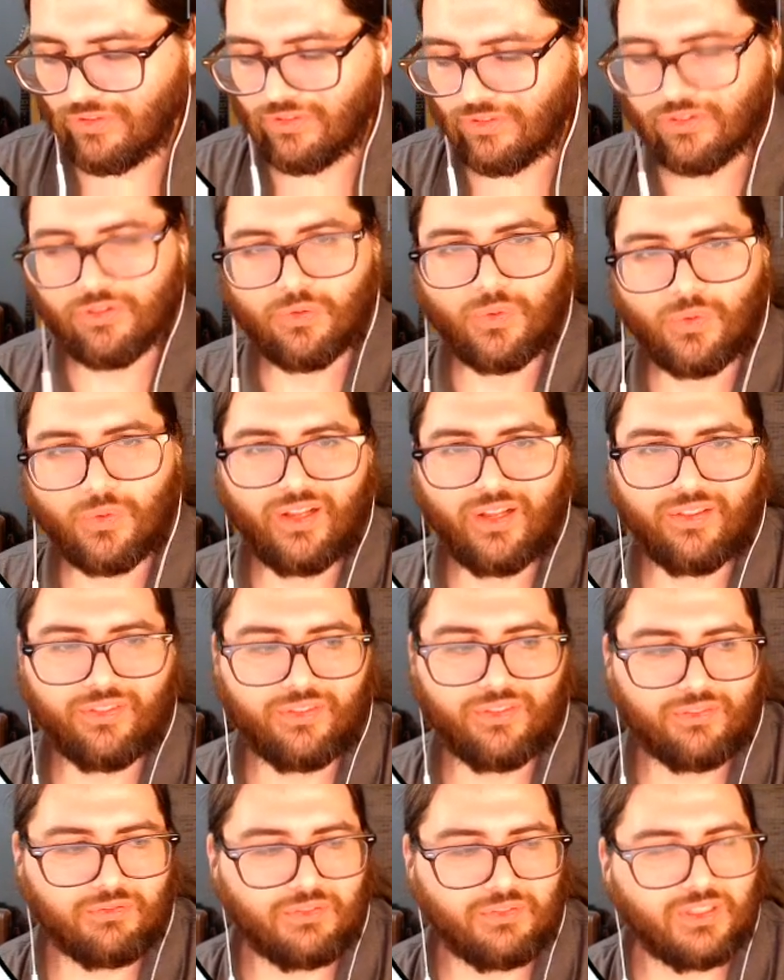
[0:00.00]
throughout
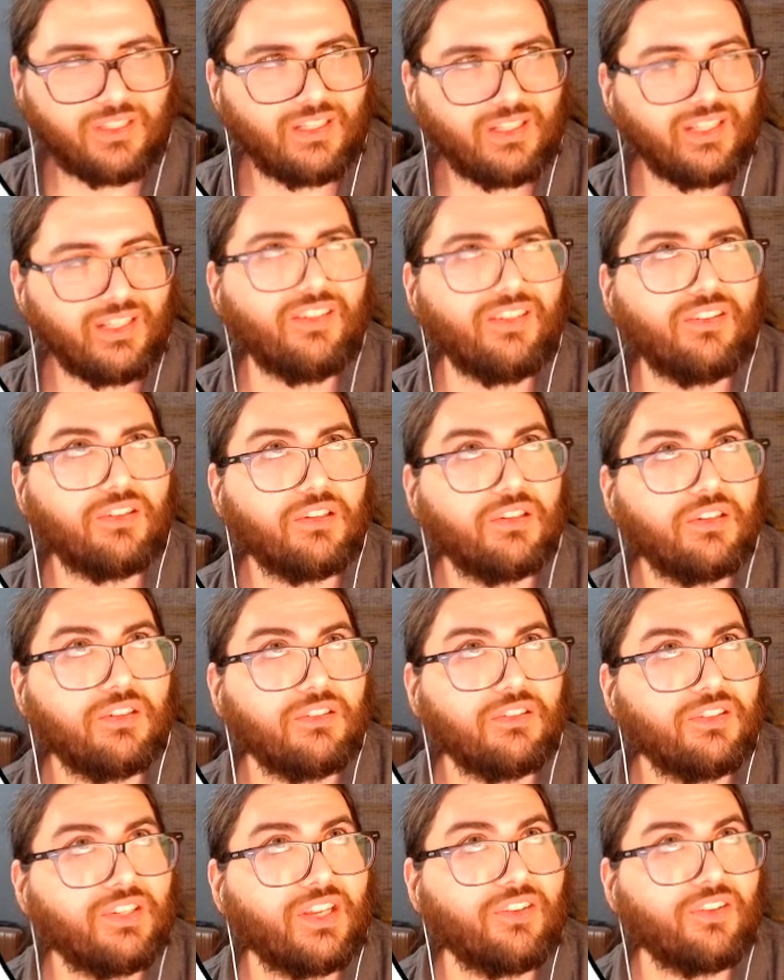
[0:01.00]
at least
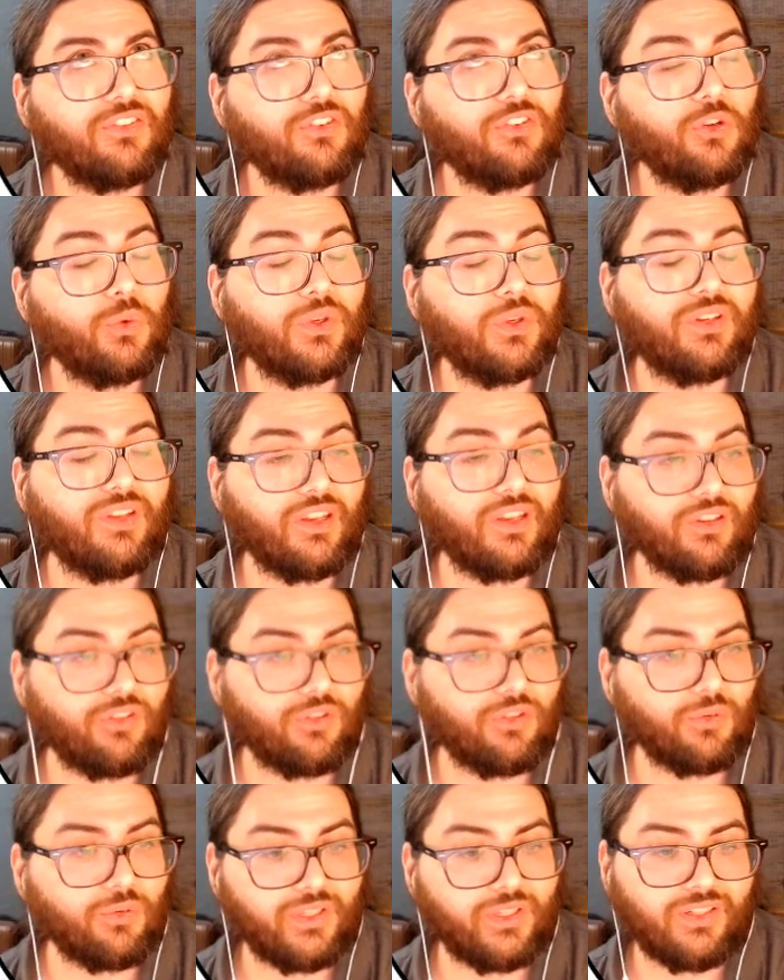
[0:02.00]
test two and test
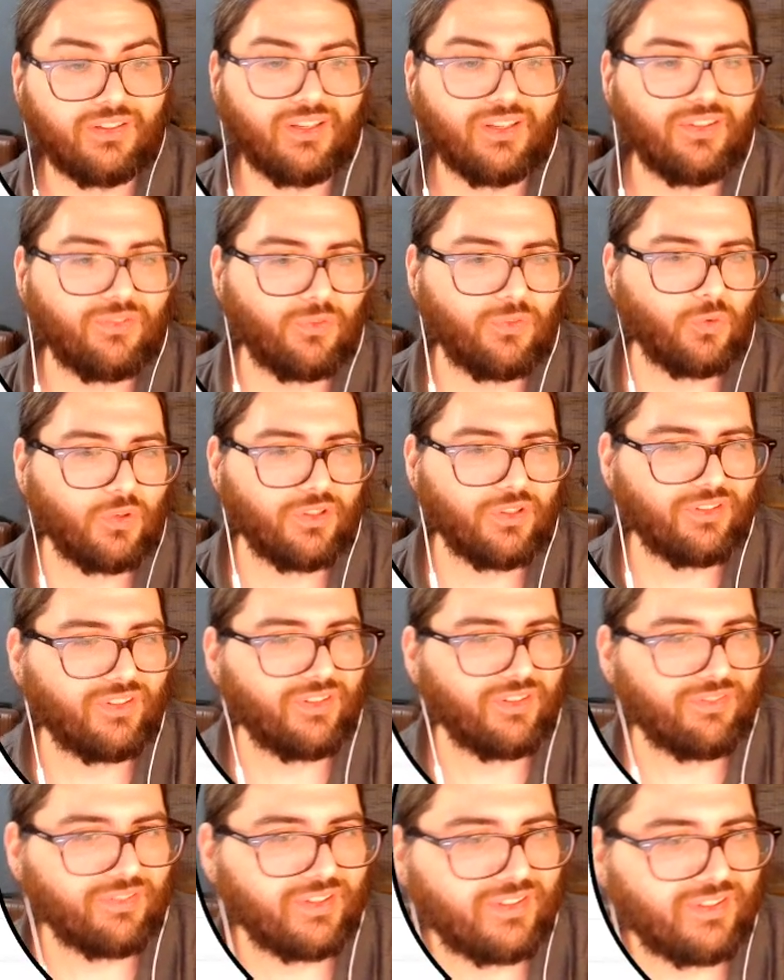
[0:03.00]
three. Test four is
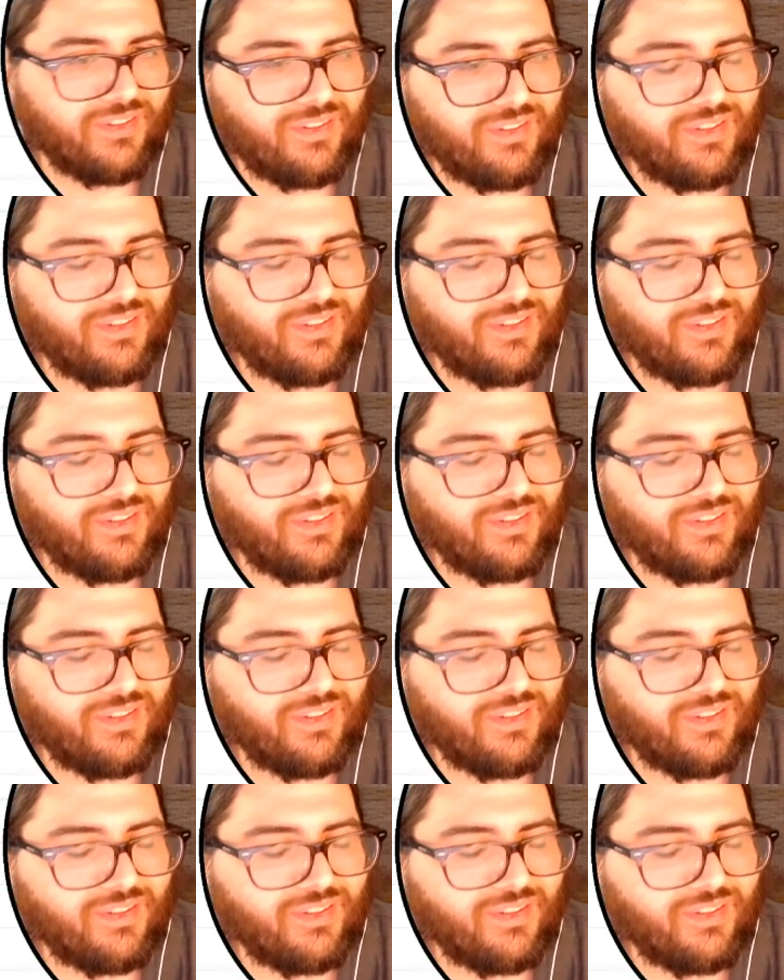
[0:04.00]
different.